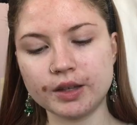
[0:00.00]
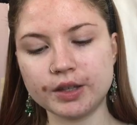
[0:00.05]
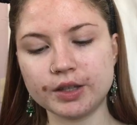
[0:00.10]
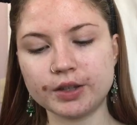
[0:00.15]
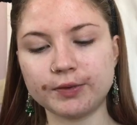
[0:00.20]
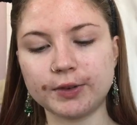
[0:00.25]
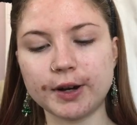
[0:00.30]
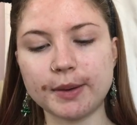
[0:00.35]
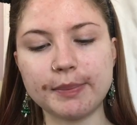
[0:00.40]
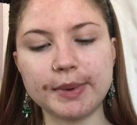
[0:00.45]

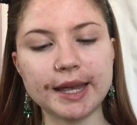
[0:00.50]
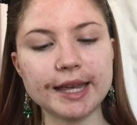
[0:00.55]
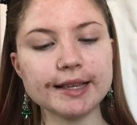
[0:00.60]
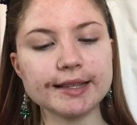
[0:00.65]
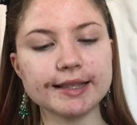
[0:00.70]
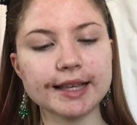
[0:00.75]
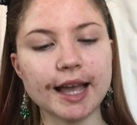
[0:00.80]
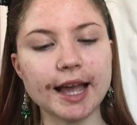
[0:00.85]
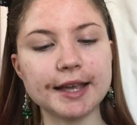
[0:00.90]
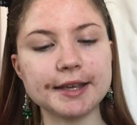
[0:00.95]
So for a
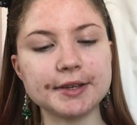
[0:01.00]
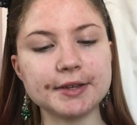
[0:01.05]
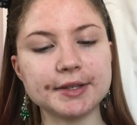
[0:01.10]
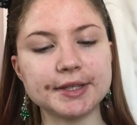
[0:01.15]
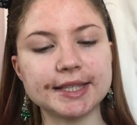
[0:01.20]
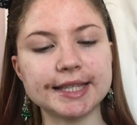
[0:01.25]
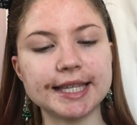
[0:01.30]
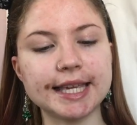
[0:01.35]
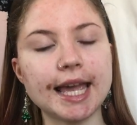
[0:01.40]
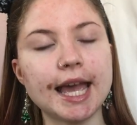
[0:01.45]
base, I
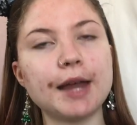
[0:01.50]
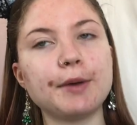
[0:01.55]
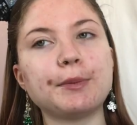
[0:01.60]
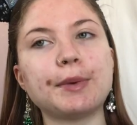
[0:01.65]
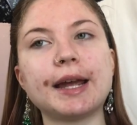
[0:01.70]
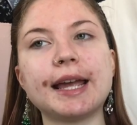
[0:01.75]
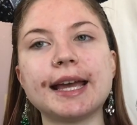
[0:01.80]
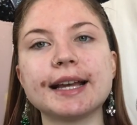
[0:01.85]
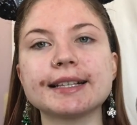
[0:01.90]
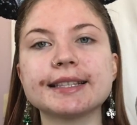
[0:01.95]
use the
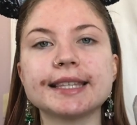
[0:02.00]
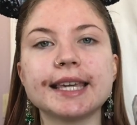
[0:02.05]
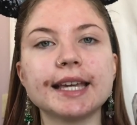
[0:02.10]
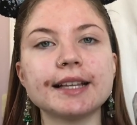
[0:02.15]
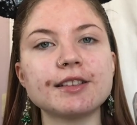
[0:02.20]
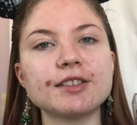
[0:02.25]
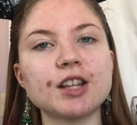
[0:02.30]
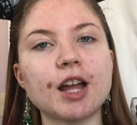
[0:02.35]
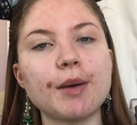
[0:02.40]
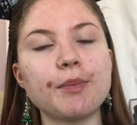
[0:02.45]
NYX
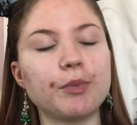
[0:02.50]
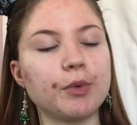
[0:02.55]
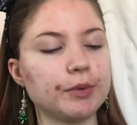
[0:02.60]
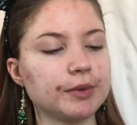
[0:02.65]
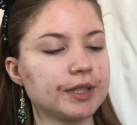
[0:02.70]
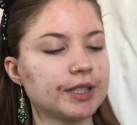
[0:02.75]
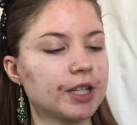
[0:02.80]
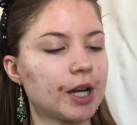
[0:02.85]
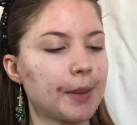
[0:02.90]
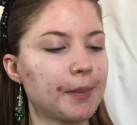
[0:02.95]
Can't Stop
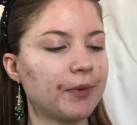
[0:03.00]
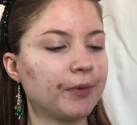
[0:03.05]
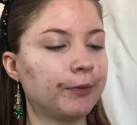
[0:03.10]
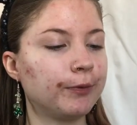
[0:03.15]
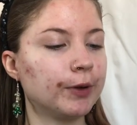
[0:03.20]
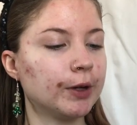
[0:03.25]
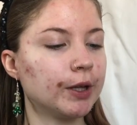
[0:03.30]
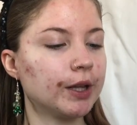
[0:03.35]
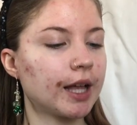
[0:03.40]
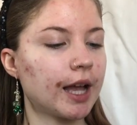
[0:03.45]
Won't Stop
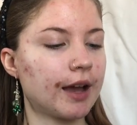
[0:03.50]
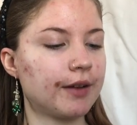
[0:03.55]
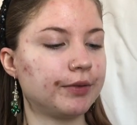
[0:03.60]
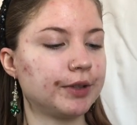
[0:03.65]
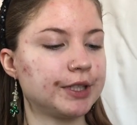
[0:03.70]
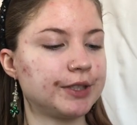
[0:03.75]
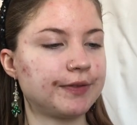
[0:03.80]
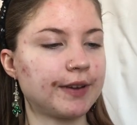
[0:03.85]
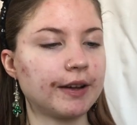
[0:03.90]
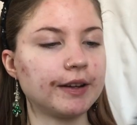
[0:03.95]
Full
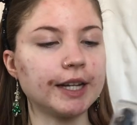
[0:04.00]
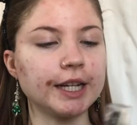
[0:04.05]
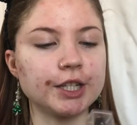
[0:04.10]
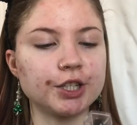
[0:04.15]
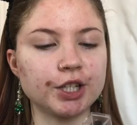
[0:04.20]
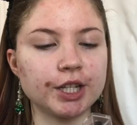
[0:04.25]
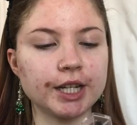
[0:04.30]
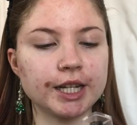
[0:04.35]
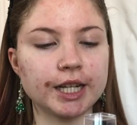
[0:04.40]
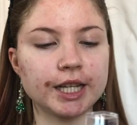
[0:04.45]
Coverage
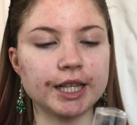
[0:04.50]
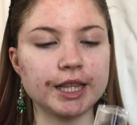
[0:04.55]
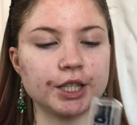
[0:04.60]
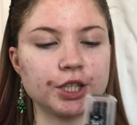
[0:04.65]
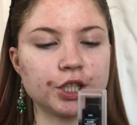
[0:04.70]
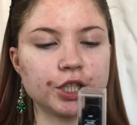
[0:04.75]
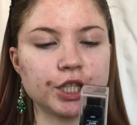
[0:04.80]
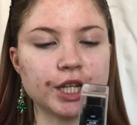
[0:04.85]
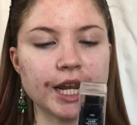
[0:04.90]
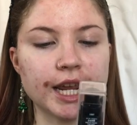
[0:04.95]
Foundation in the
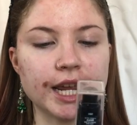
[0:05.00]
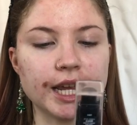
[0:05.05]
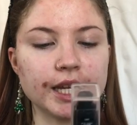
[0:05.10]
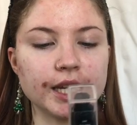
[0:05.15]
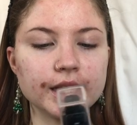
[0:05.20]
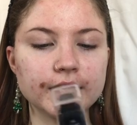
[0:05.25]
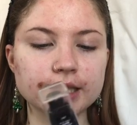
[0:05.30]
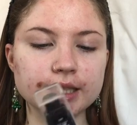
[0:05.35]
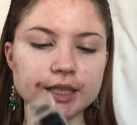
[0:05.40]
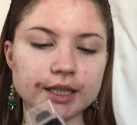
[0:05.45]

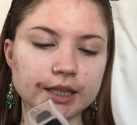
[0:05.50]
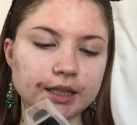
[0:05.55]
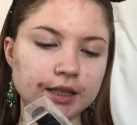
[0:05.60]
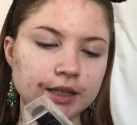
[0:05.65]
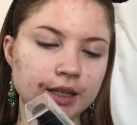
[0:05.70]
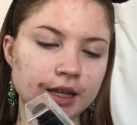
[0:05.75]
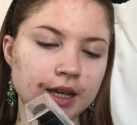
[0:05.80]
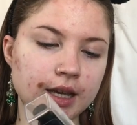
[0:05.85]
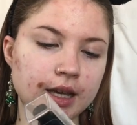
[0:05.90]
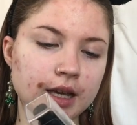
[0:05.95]
shade
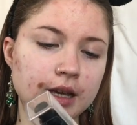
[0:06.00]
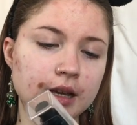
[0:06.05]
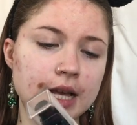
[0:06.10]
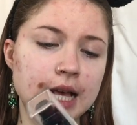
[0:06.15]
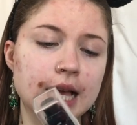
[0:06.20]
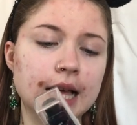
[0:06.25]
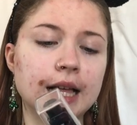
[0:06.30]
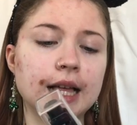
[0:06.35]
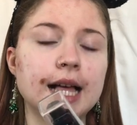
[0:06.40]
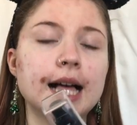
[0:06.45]

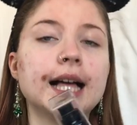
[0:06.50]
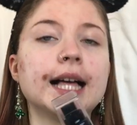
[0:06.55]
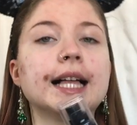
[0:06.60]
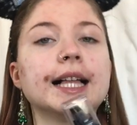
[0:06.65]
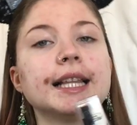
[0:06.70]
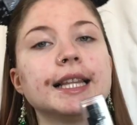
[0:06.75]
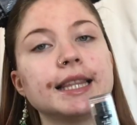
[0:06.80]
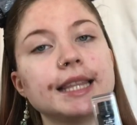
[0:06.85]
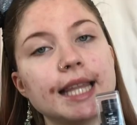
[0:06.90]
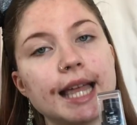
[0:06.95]

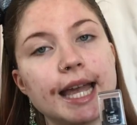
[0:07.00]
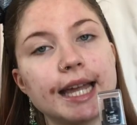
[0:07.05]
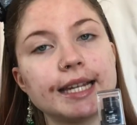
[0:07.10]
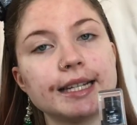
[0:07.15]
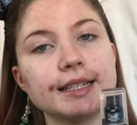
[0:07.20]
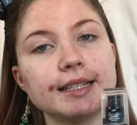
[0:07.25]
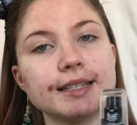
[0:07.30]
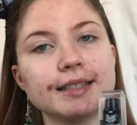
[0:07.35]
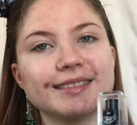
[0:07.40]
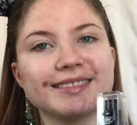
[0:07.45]

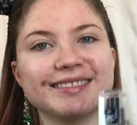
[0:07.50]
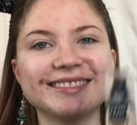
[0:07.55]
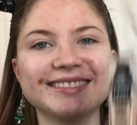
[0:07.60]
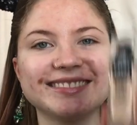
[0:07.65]
Light.